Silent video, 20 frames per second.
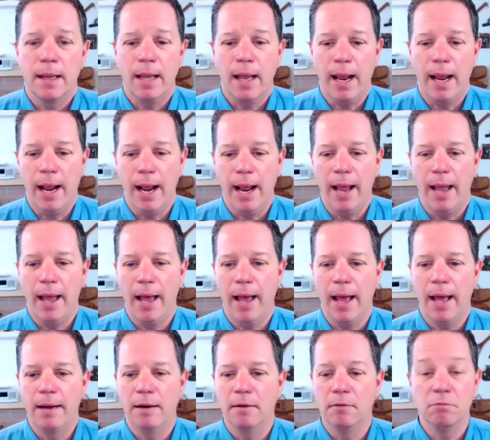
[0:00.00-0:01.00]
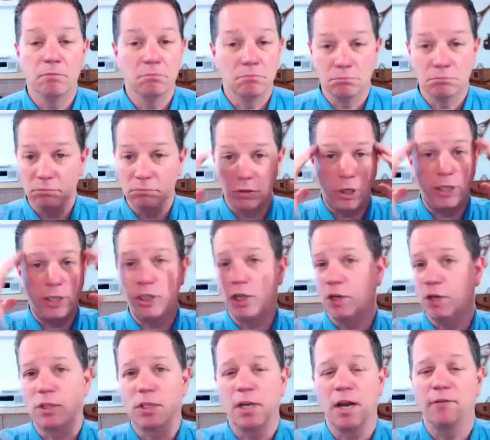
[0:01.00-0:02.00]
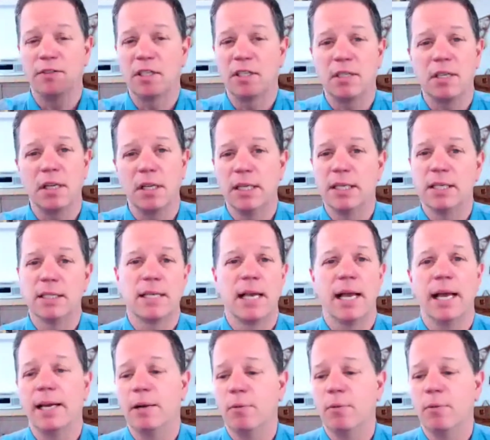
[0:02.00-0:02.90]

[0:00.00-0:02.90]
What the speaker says: And trade show stuff is still in his head.